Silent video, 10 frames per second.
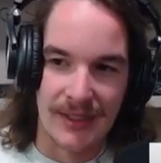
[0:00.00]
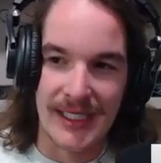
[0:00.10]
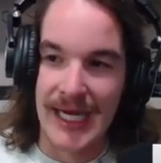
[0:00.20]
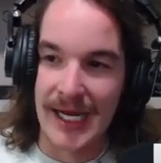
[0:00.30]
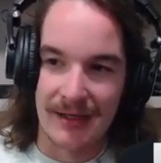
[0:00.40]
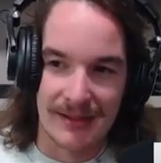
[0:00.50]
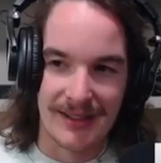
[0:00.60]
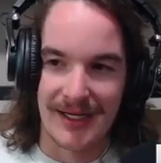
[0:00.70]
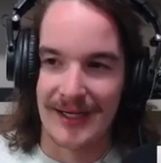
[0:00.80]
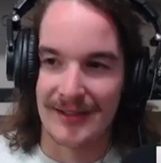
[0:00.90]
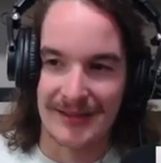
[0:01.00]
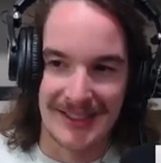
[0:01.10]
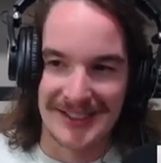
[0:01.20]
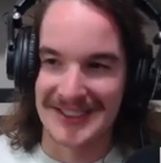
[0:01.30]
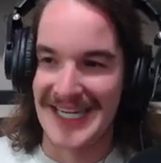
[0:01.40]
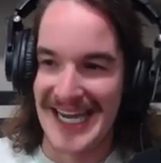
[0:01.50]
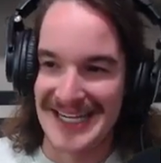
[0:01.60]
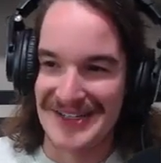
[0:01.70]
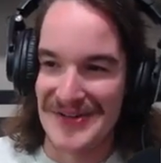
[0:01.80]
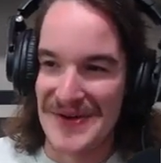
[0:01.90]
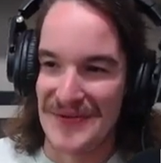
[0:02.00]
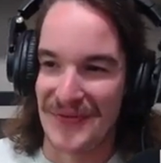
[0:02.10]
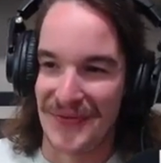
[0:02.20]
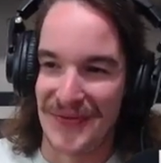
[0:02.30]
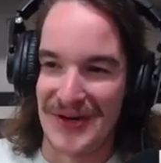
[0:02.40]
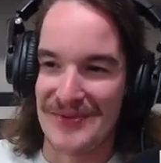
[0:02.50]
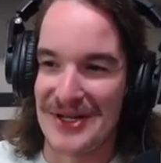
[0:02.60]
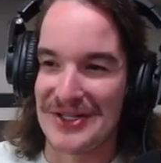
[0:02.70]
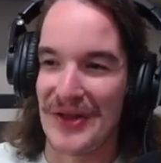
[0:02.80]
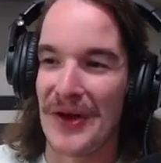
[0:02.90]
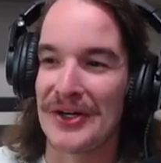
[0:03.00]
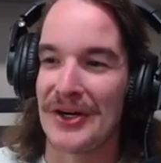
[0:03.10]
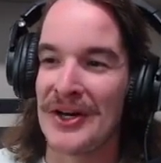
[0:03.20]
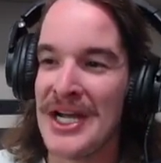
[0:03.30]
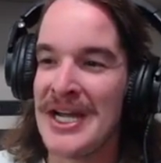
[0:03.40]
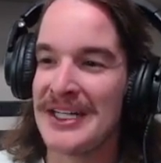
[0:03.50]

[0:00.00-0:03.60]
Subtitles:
He can't. He just can't do it for very much longer.